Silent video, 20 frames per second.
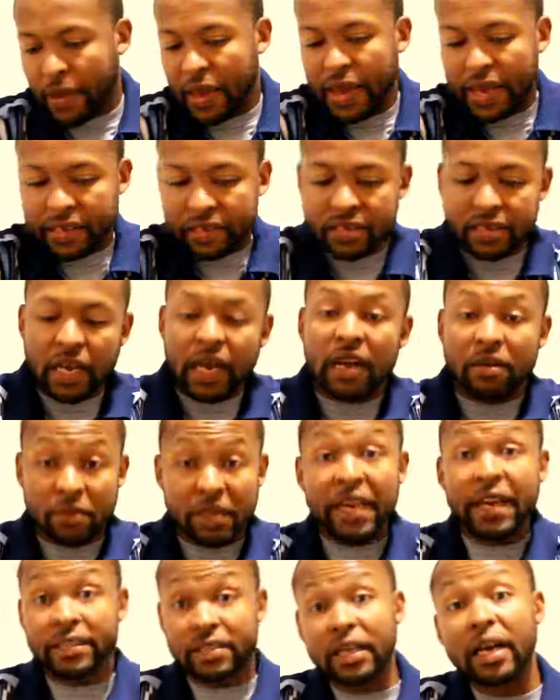Yes,
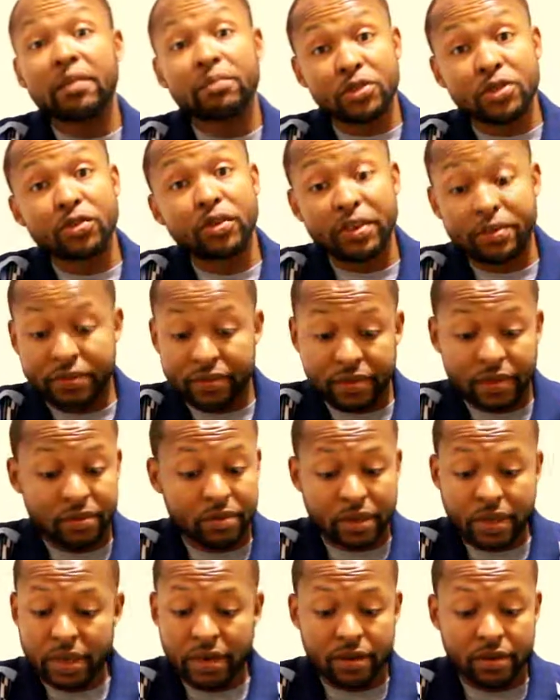I'm joyful. I
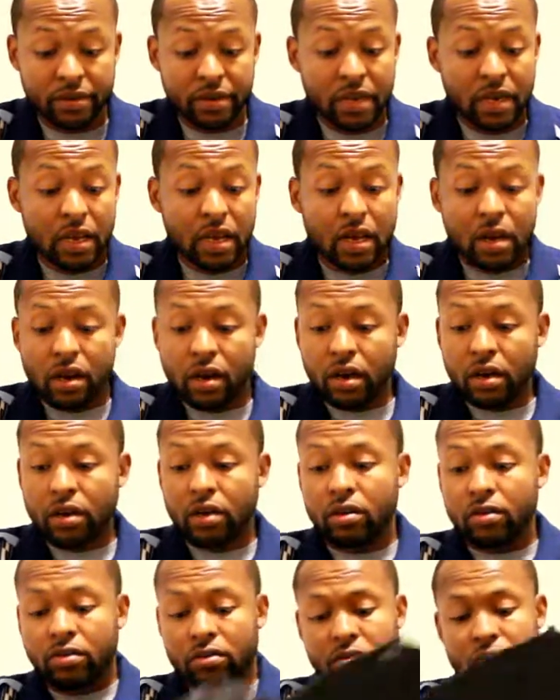don't care.
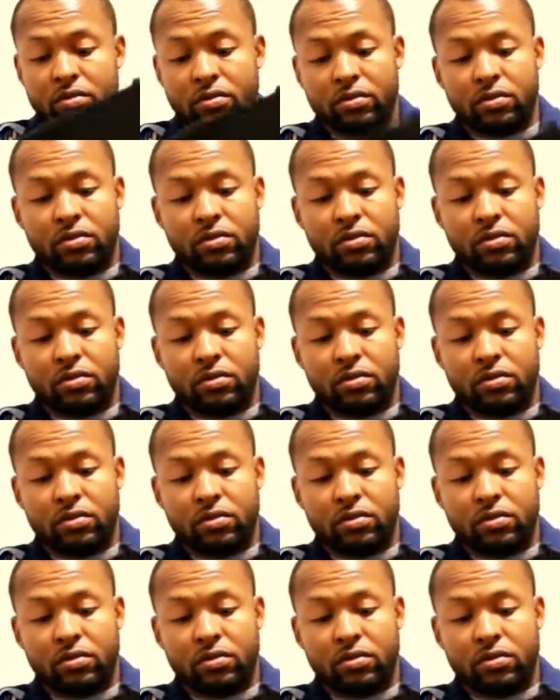Uh-oh.